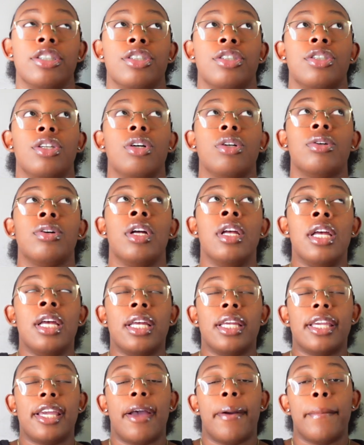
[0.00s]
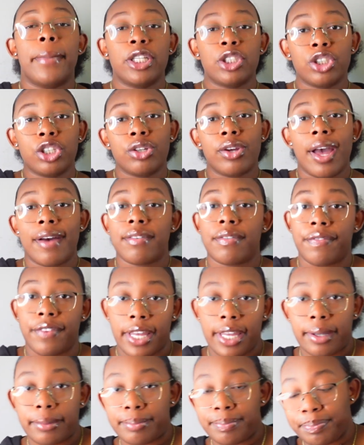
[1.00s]
So yeah, make sure you have a
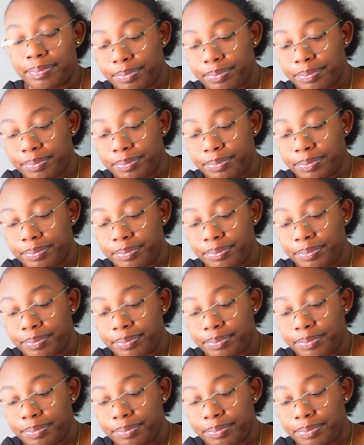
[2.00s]
fan.